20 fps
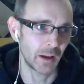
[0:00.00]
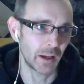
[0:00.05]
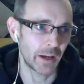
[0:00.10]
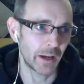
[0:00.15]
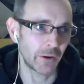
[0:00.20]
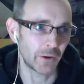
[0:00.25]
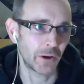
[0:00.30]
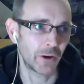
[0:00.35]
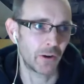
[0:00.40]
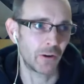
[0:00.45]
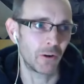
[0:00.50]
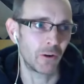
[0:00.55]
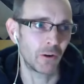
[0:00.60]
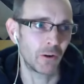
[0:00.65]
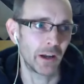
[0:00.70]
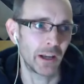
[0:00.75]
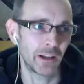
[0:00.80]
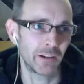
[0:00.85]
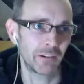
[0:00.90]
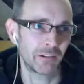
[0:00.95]
alcohol
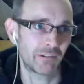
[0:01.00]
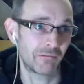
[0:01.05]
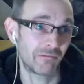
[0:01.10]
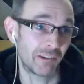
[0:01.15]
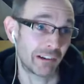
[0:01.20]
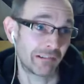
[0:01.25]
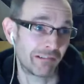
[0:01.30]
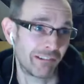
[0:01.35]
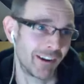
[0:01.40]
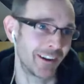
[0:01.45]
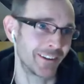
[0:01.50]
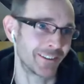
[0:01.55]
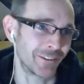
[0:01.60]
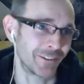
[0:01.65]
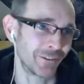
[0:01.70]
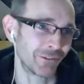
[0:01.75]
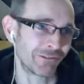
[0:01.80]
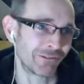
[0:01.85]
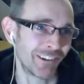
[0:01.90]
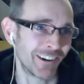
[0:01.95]
and
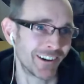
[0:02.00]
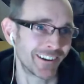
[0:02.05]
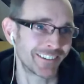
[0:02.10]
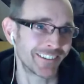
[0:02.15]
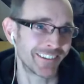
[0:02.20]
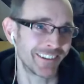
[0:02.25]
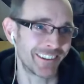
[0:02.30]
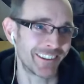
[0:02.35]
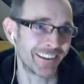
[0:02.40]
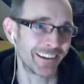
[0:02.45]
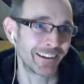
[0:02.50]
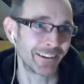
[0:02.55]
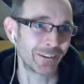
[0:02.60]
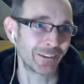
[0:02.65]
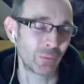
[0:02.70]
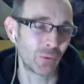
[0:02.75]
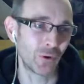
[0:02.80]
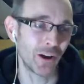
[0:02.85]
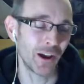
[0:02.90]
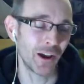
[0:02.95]
recreational drugs and
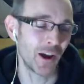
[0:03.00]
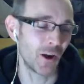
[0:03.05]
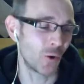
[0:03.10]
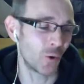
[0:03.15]
things were